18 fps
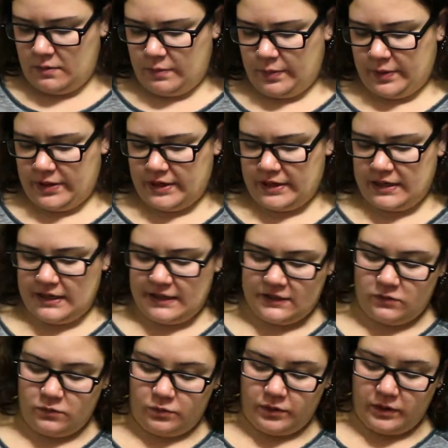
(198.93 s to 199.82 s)
But
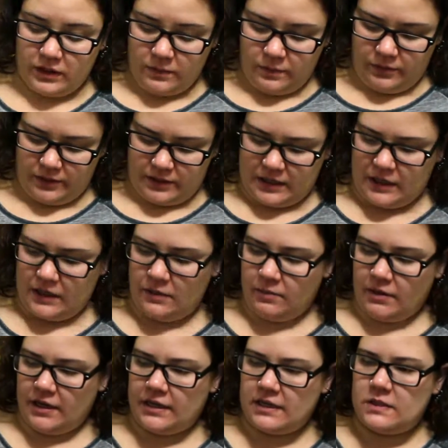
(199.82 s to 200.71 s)
it's really pretty.
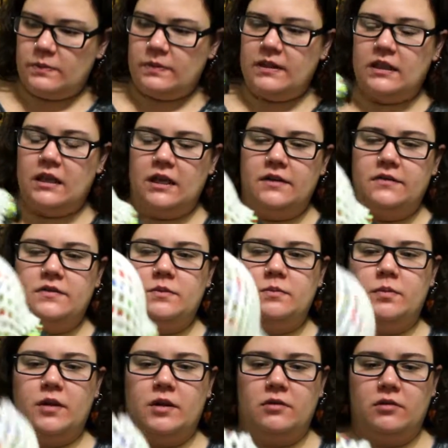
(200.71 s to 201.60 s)
My husband loves
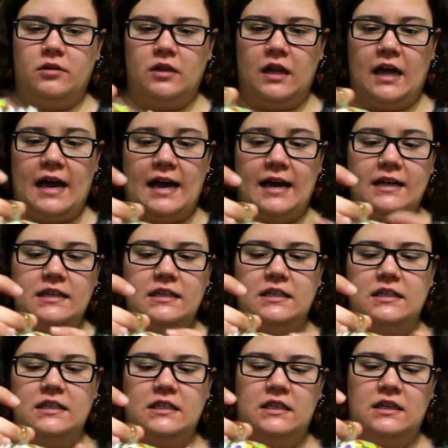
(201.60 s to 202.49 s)
blown
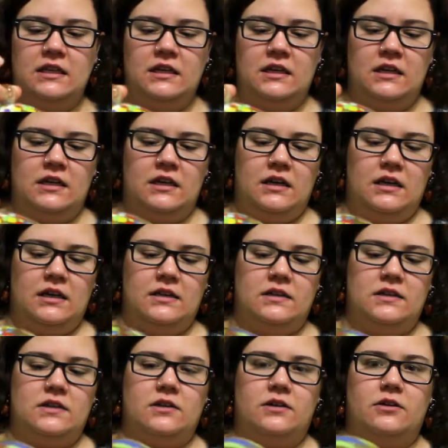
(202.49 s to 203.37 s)
glass
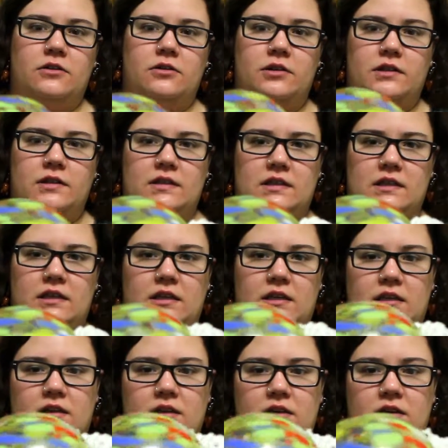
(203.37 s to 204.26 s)
and so
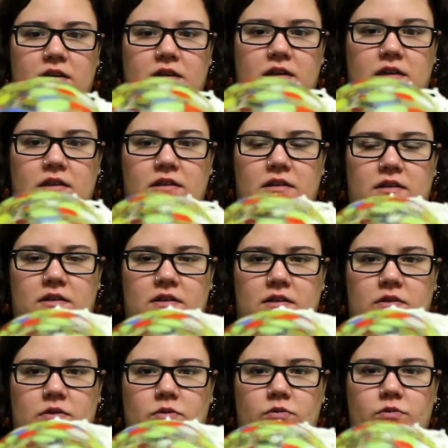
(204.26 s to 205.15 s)

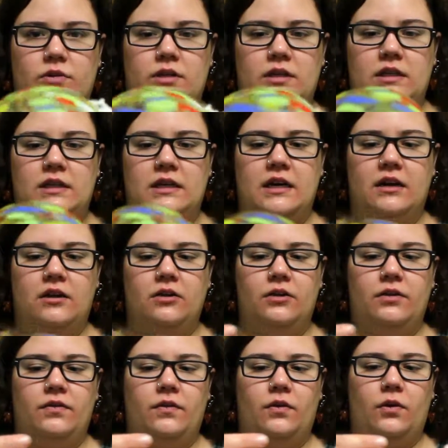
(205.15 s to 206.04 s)
it's really
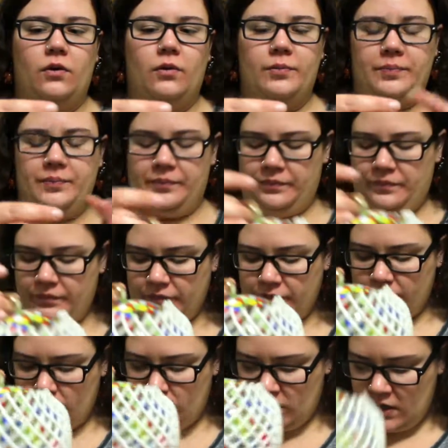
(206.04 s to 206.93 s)
colorful.
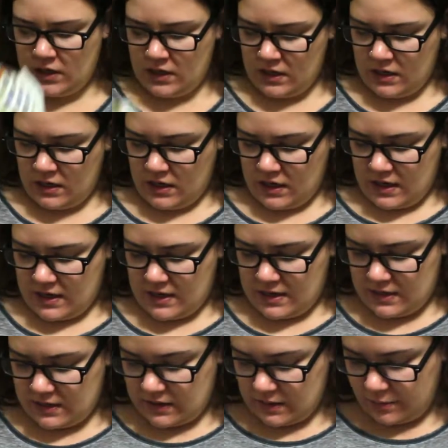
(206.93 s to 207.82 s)

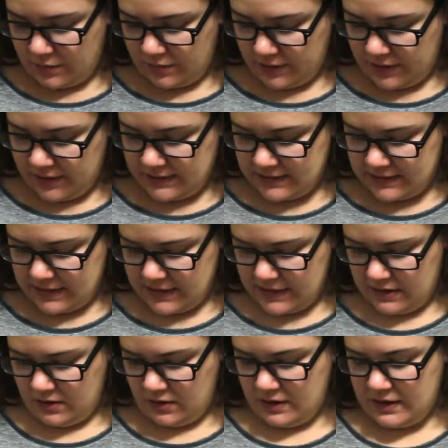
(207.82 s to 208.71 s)
And the price
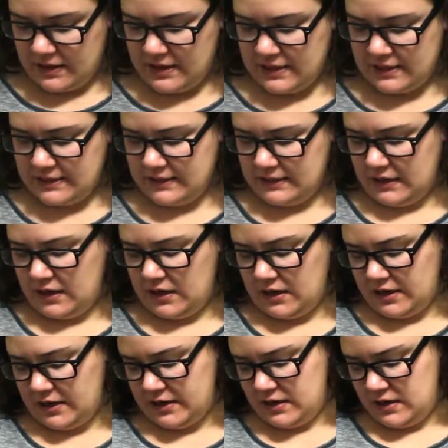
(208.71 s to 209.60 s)
tag on this
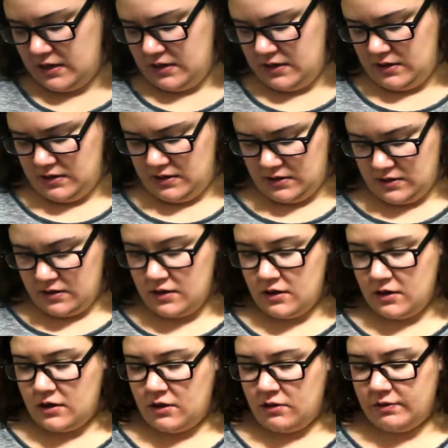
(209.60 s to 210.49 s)
guy
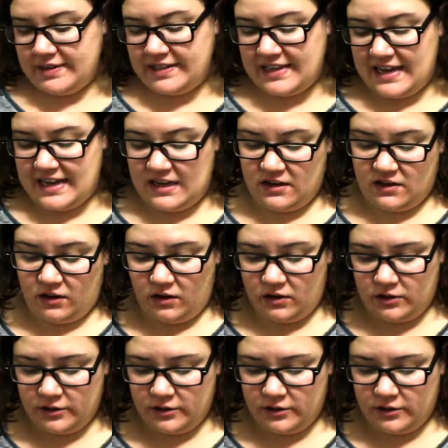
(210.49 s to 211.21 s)
was $8.